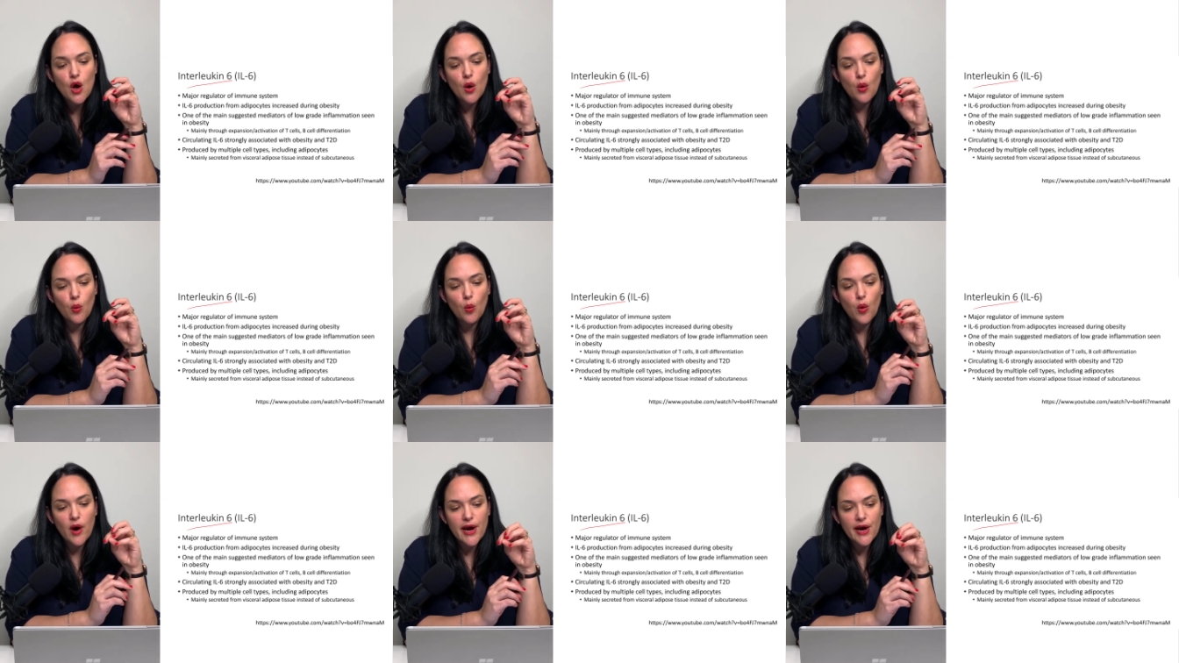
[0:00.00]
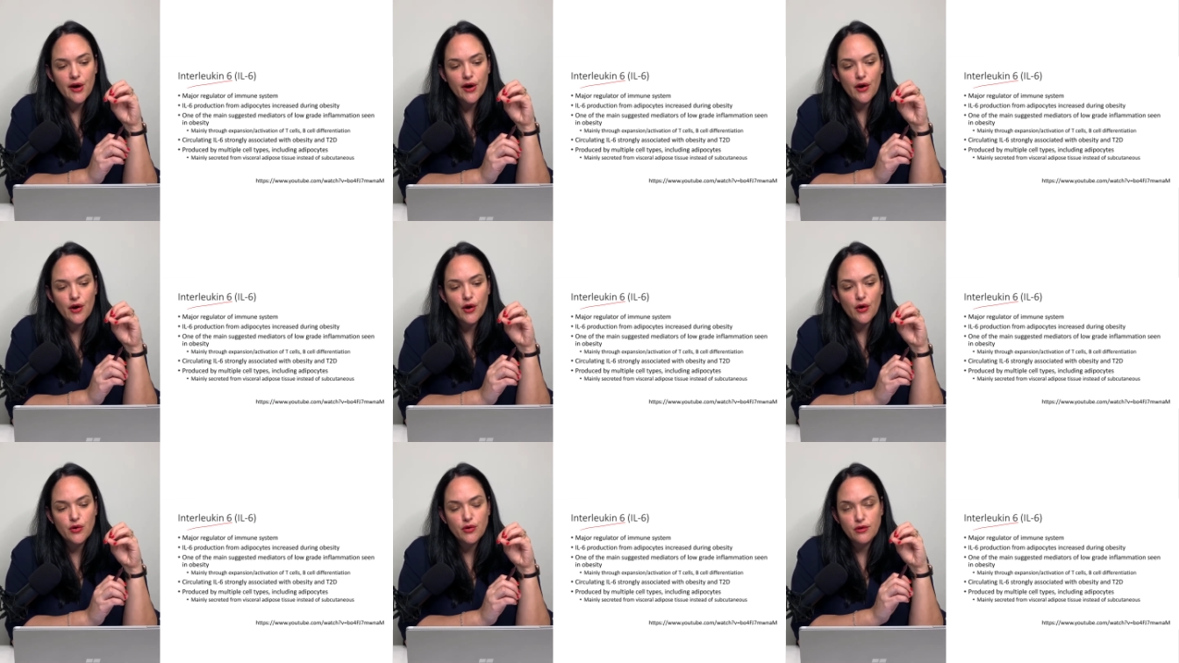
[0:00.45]

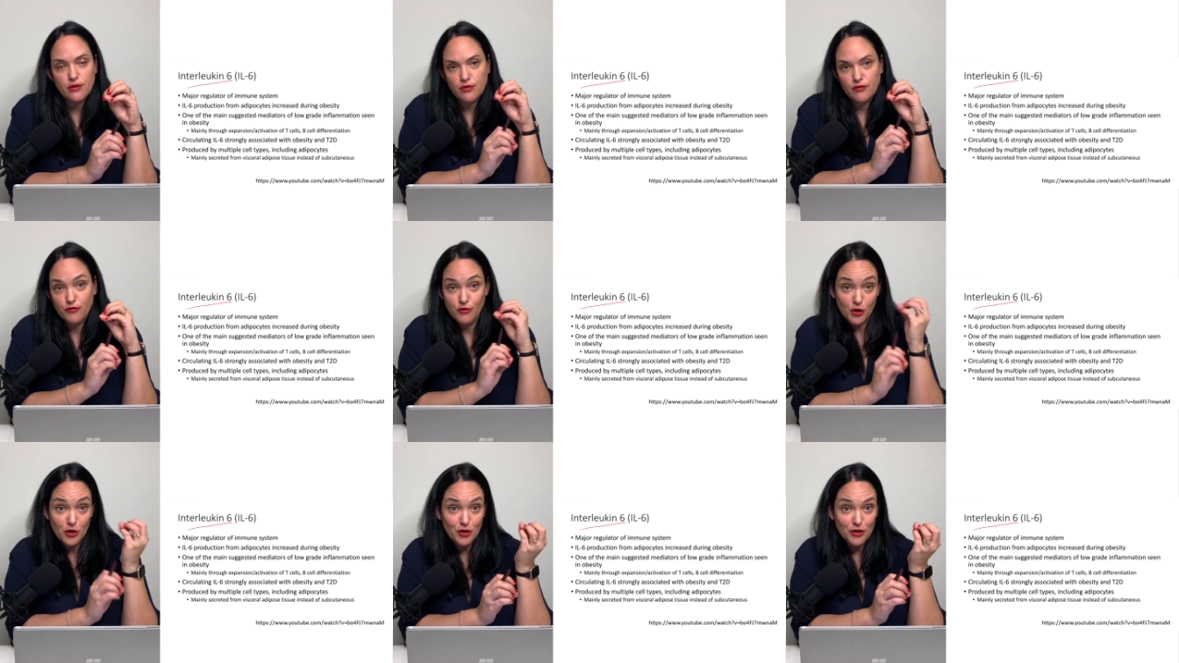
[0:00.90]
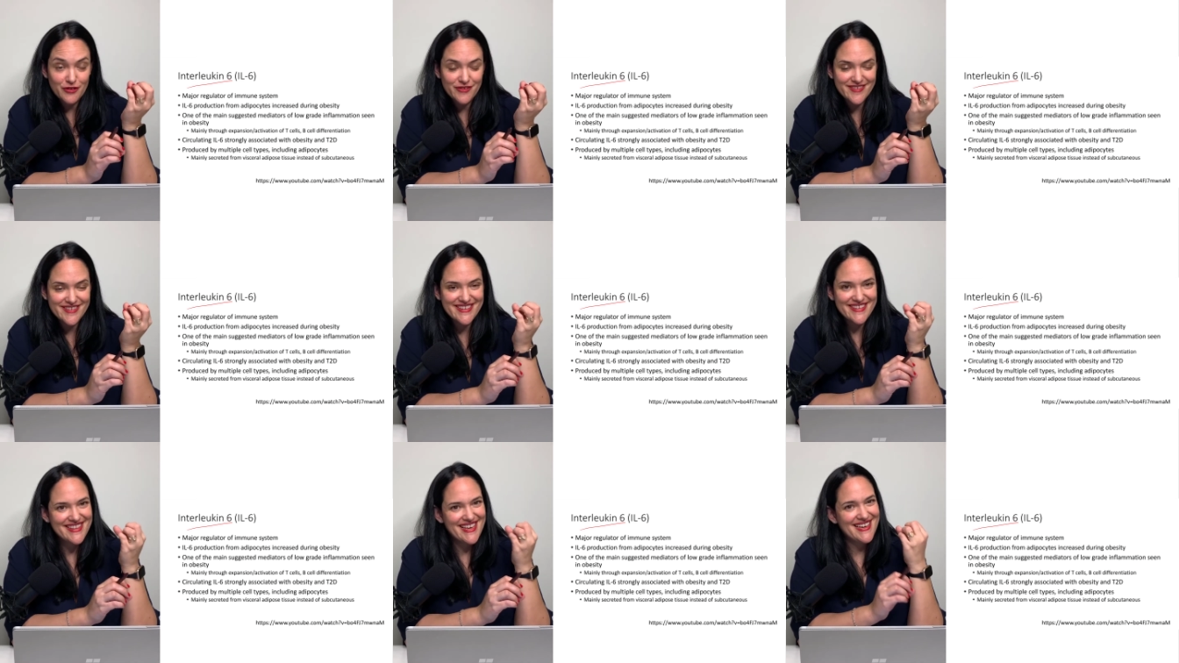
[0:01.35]
where you've
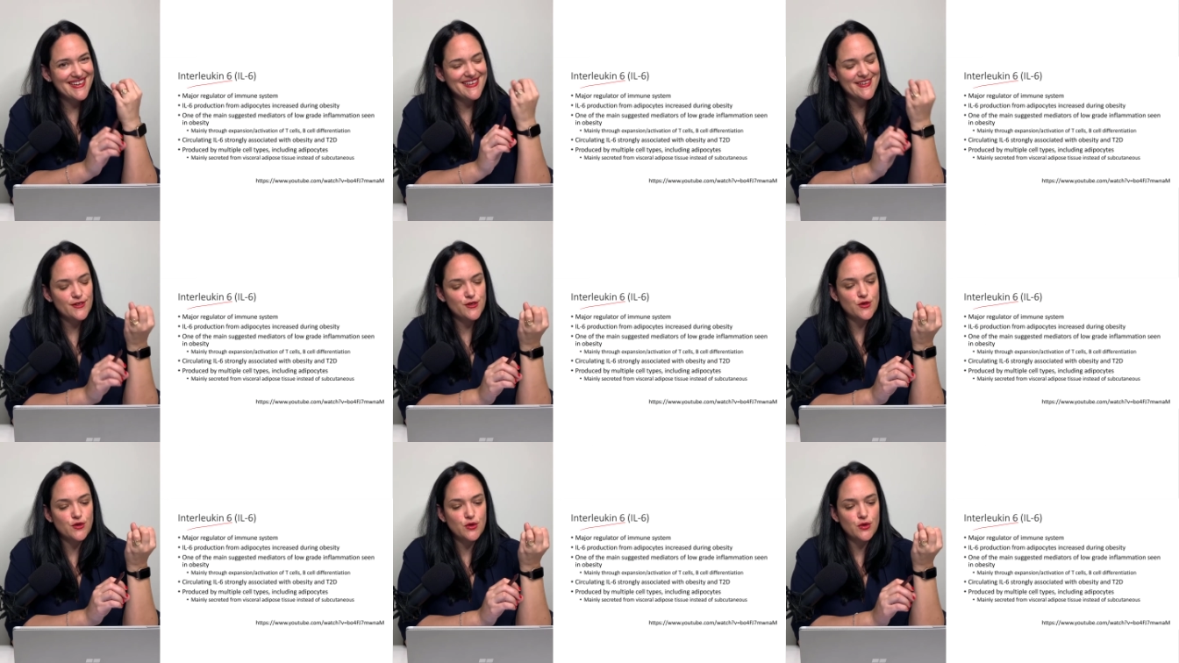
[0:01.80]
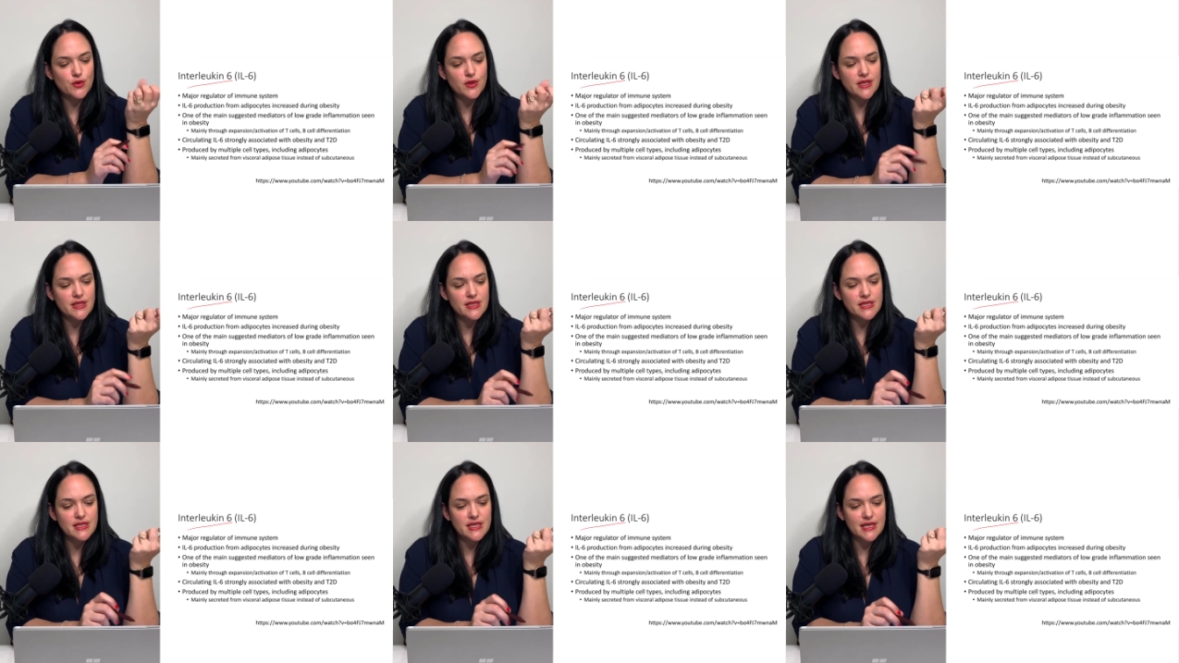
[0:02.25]
learned that
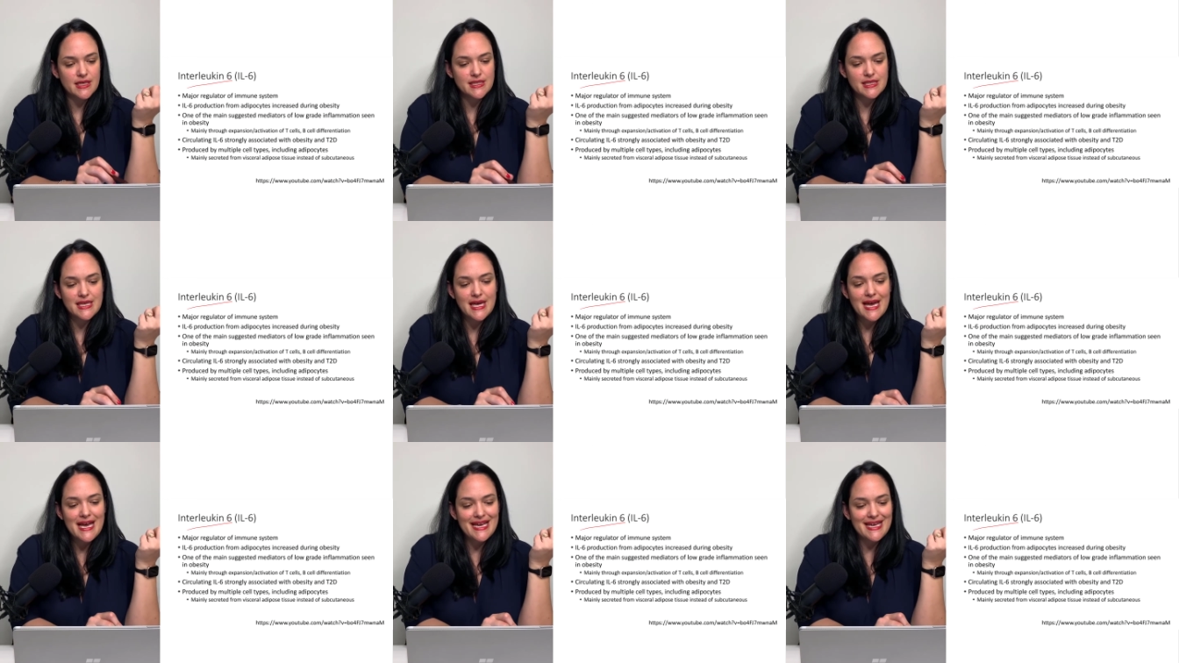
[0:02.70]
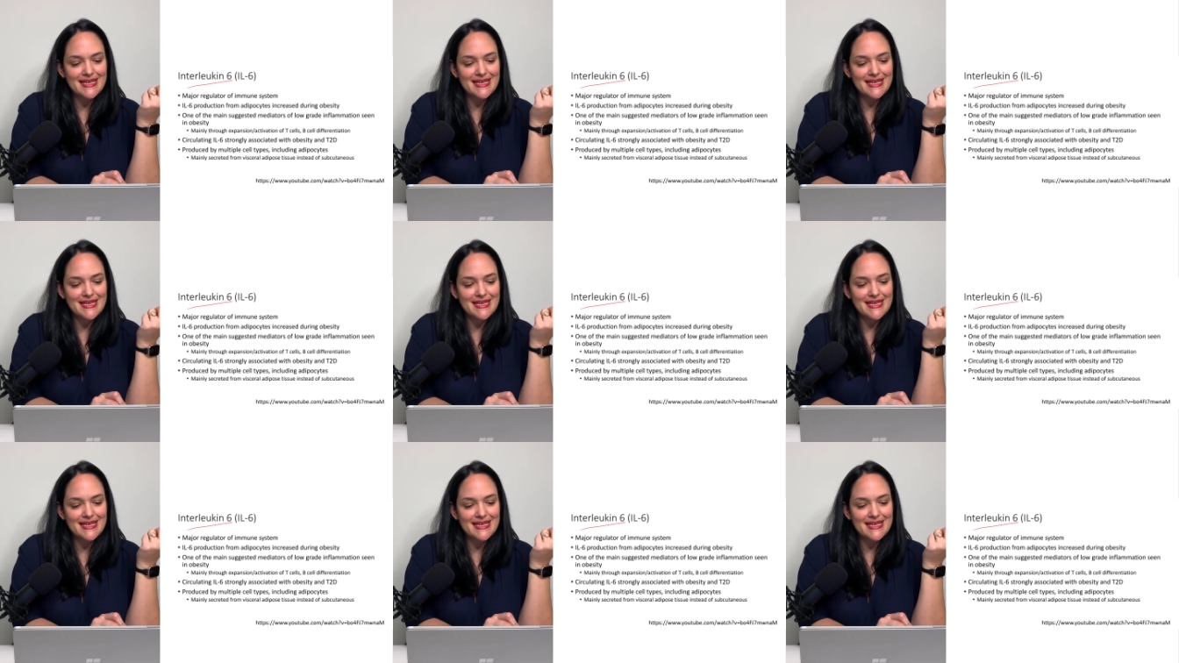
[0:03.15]
interleukin 6